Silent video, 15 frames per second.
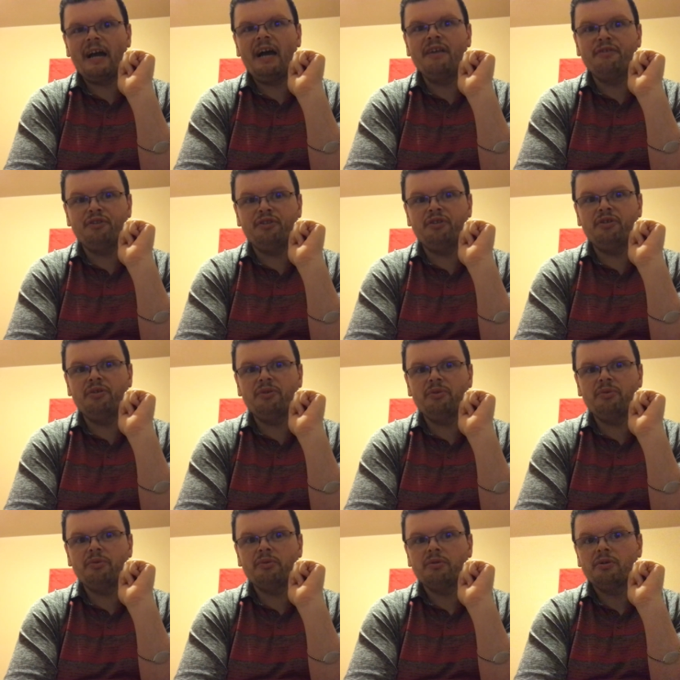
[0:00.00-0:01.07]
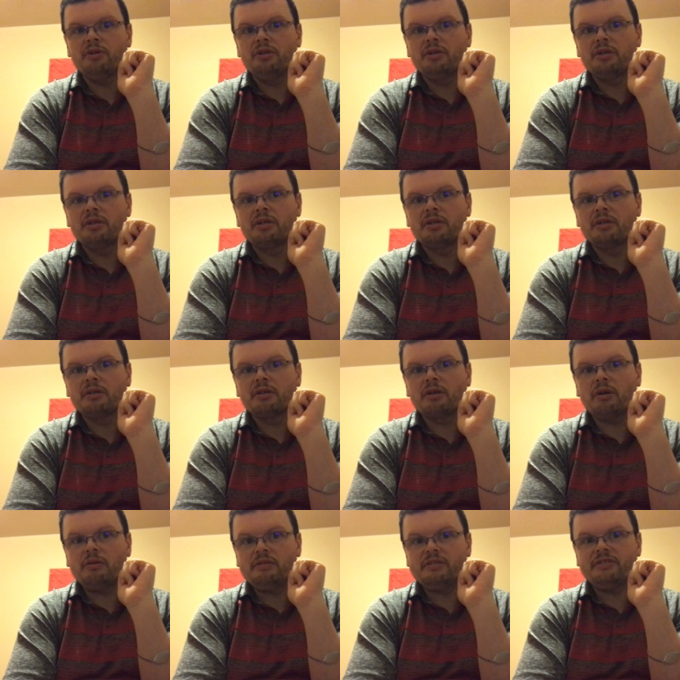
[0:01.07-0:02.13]
I do
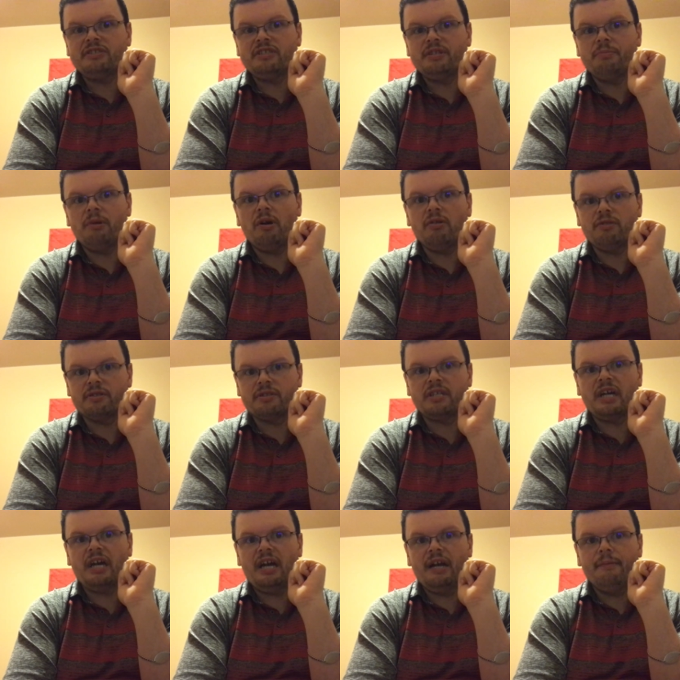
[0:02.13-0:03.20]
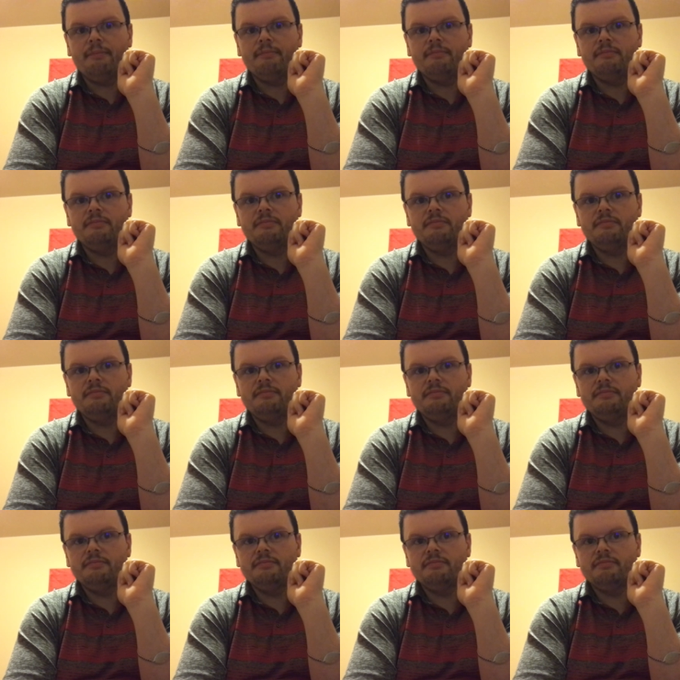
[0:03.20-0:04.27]
go to the gym all the time.
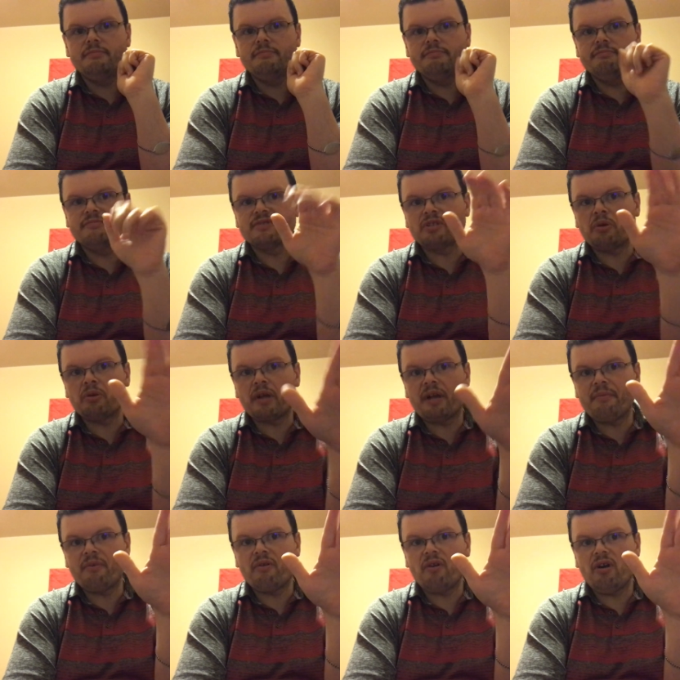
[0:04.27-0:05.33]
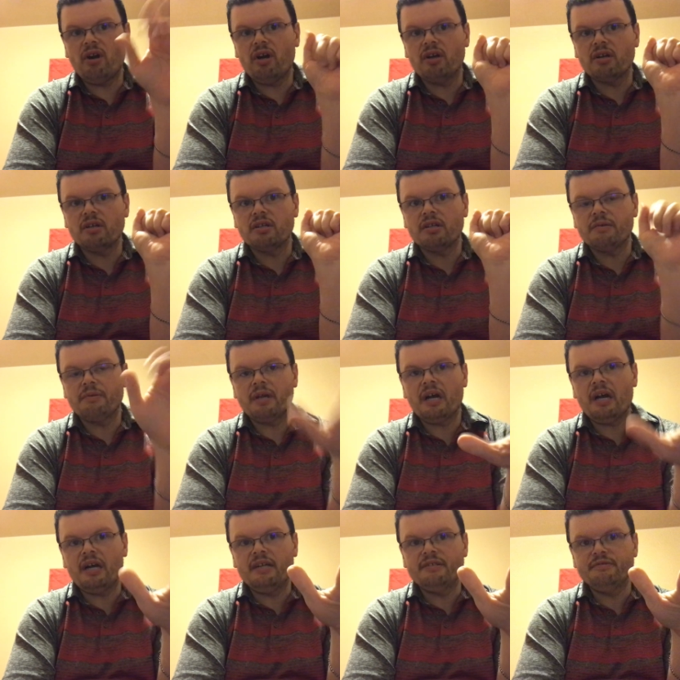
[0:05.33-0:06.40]
Don't get me wrong, I'm
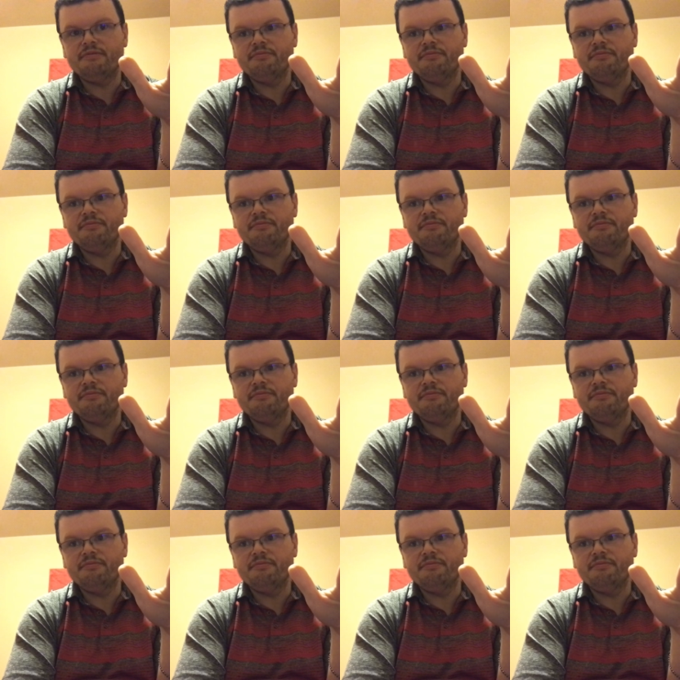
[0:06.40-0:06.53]
not